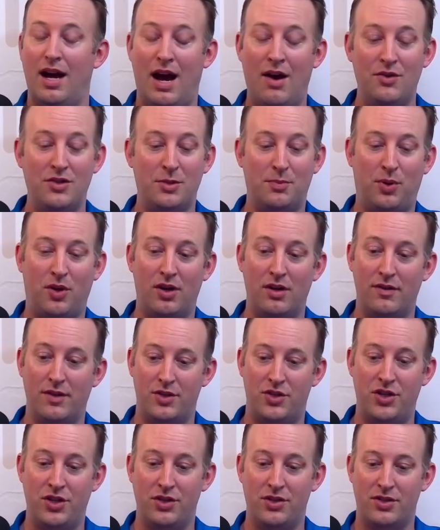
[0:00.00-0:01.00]
I was a part of a
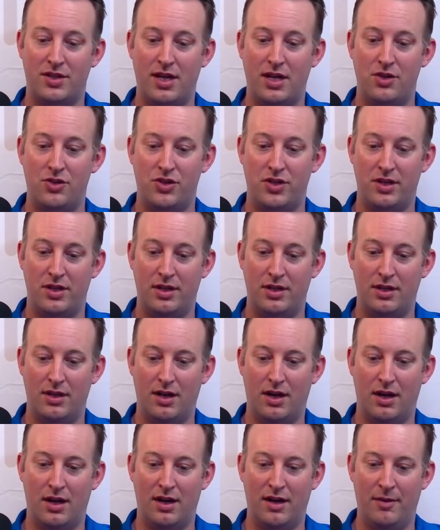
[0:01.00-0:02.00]
cheer station
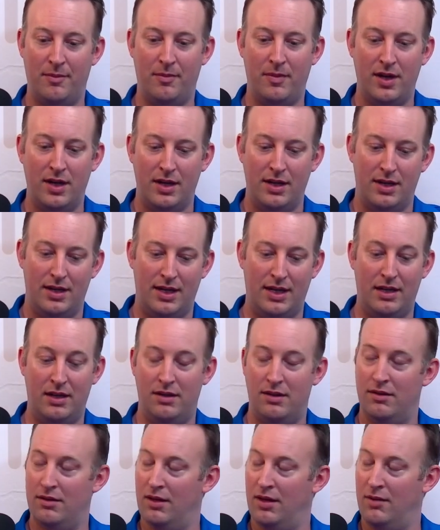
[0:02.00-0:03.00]

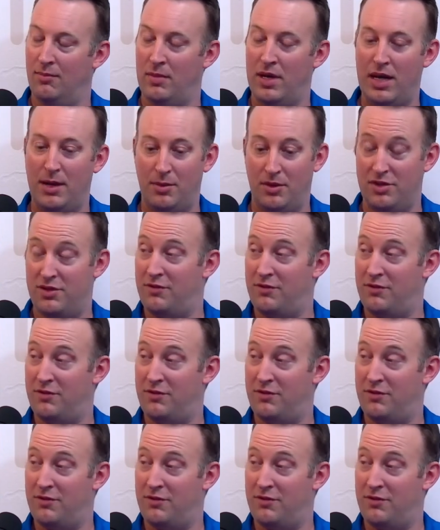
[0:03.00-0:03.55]
in my neighborhood's